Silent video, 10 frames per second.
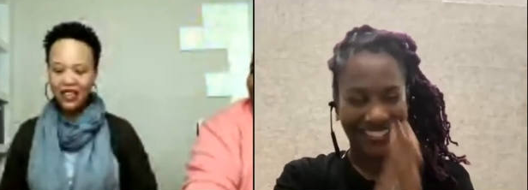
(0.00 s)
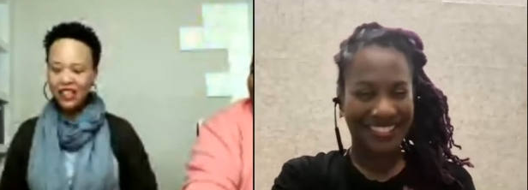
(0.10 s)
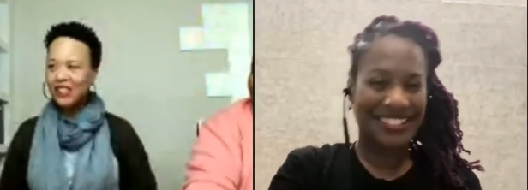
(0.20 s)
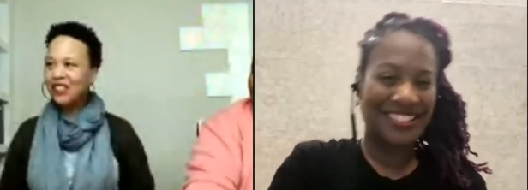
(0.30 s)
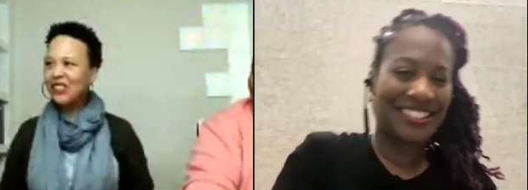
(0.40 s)

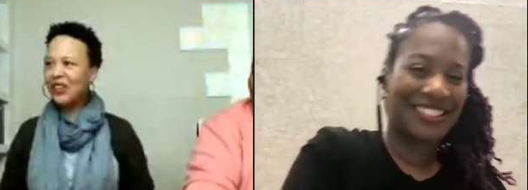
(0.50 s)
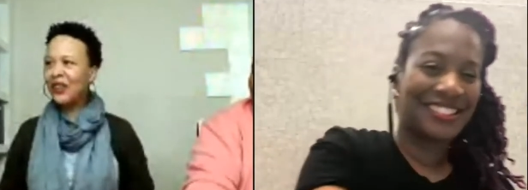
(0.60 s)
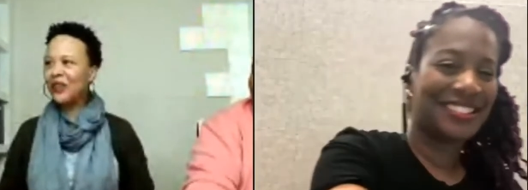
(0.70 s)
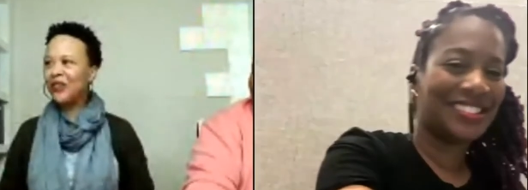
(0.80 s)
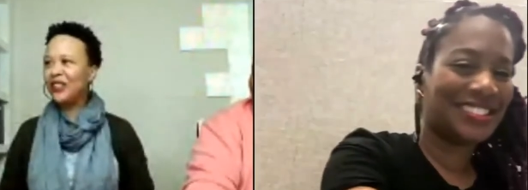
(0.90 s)

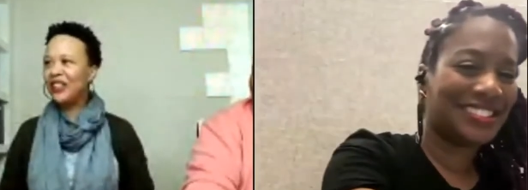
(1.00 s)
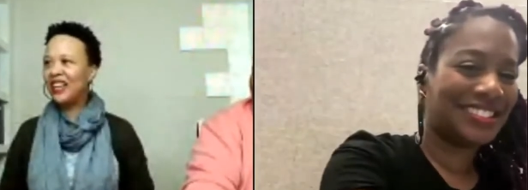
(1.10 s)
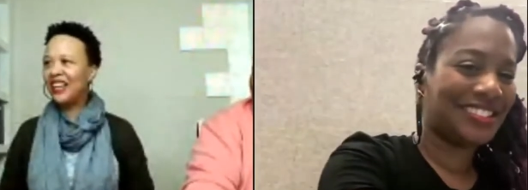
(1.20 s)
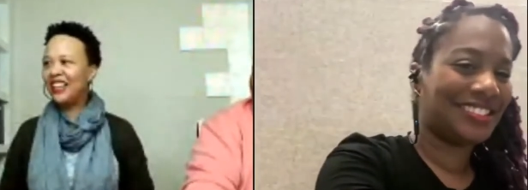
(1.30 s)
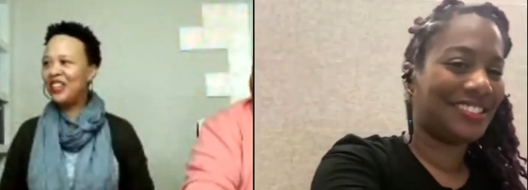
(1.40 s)
Speaker 1: So
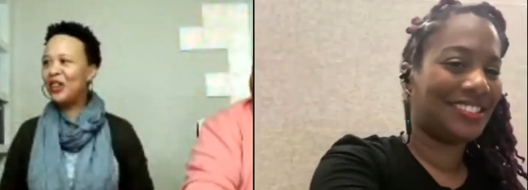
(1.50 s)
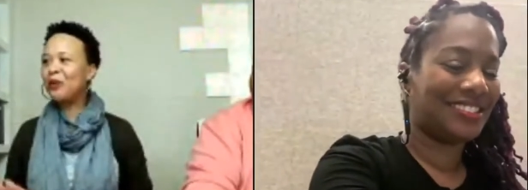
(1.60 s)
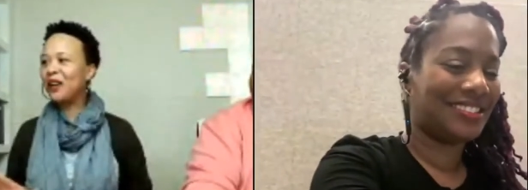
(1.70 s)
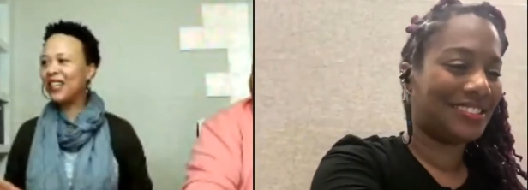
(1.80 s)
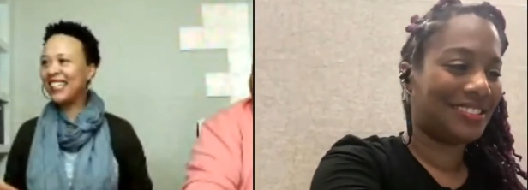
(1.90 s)
uh, no
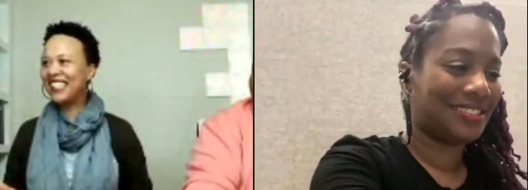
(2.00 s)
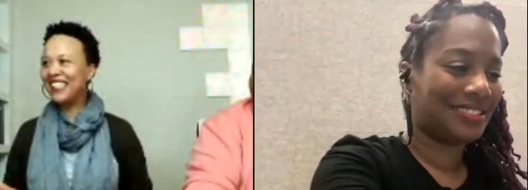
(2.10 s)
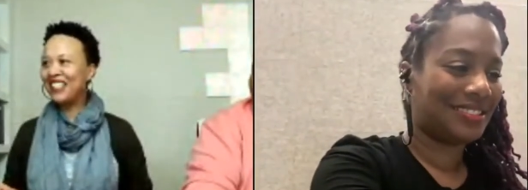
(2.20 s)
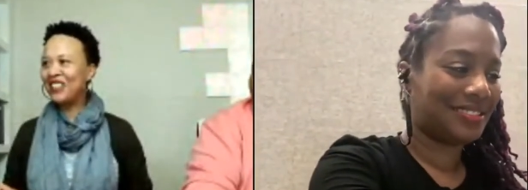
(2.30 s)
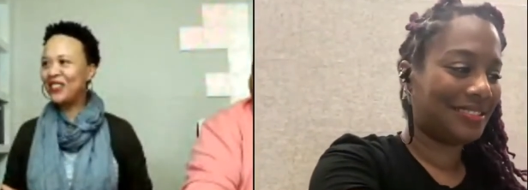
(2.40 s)

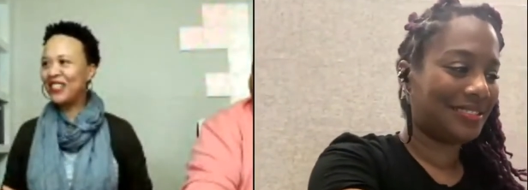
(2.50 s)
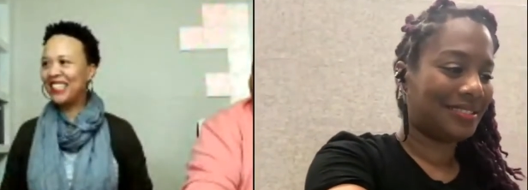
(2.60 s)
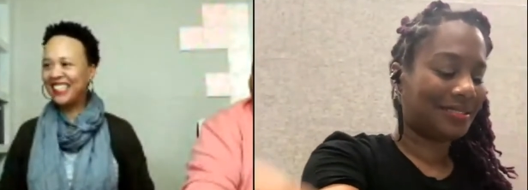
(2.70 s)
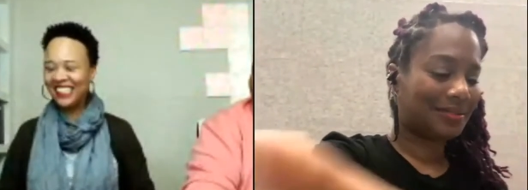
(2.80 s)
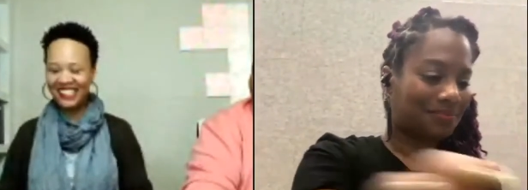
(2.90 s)
worries. No
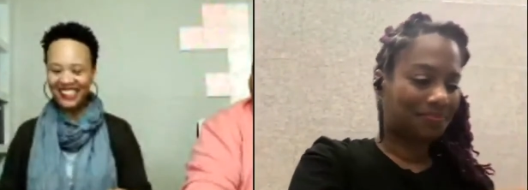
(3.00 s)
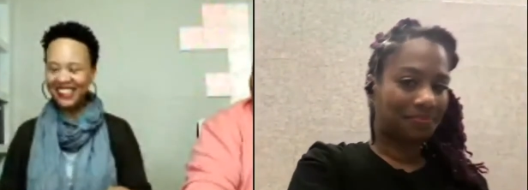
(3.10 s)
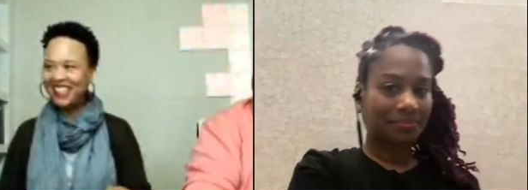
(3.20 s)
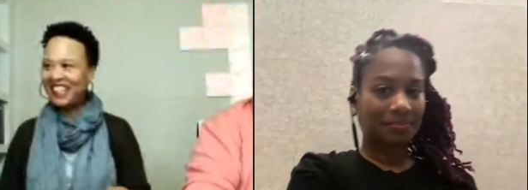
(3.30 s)
worries.